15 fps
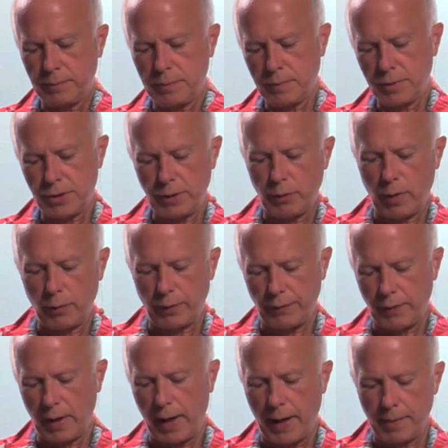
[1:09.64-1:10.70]
see what we've
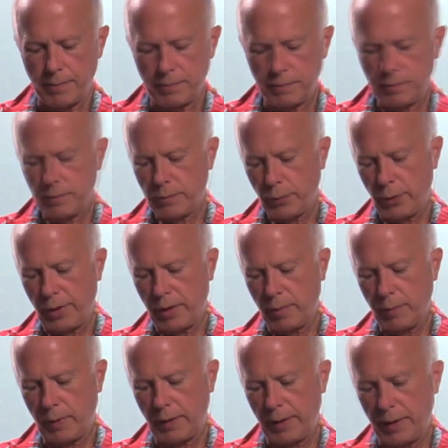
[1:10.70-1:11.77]
got. Pretty
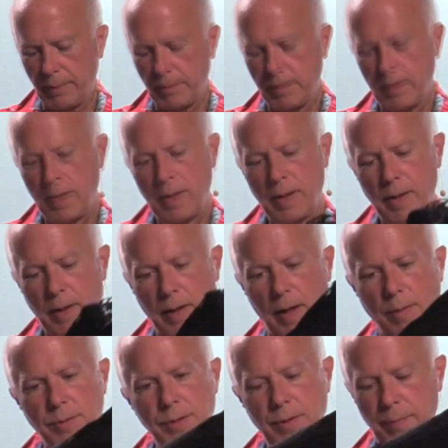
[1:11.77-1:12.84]
complete.
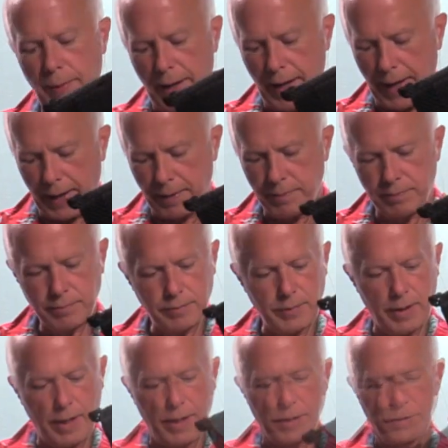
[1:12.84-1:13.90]
Comes in a bag.
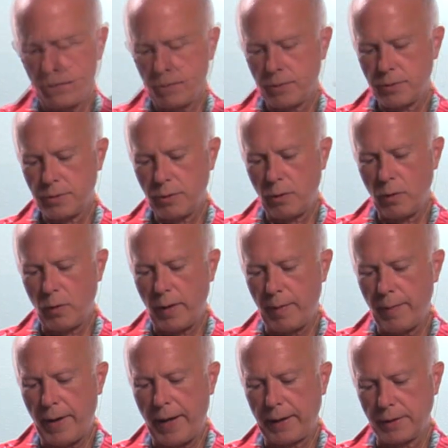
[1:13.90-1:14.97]
Nice. Stowaway
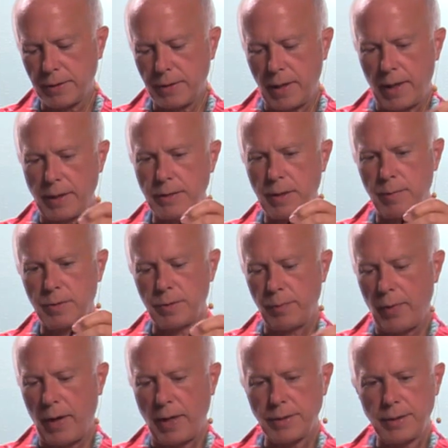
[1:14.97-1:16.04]
bag is nice. I'm
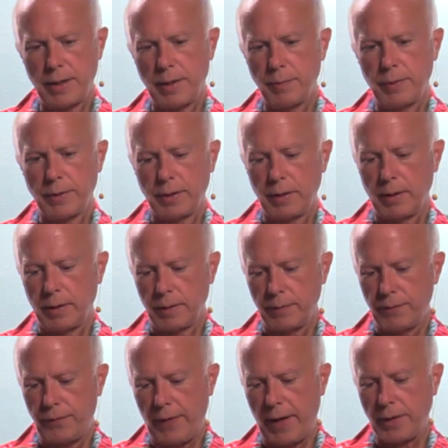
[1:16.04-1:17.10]
surprised they didn't put the little
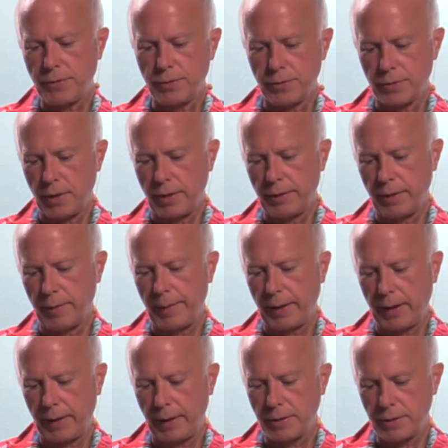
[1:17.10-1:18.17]
fasteners on there to
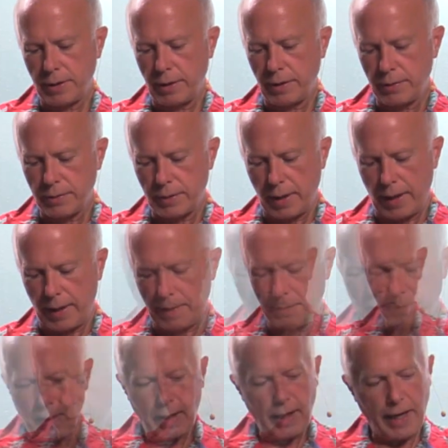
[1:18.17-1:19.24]
make it easy to use that.
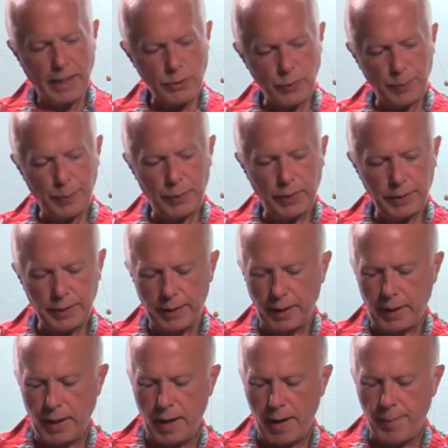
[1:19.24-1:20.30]
As we pull the
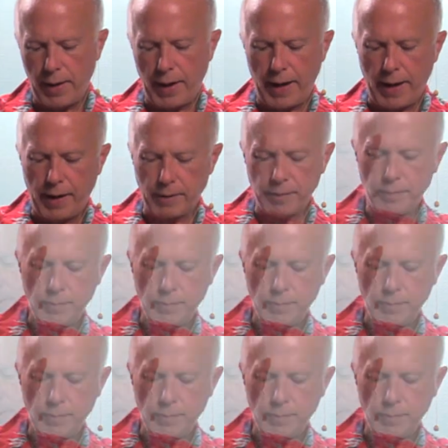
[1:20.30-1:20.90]
Nicama out,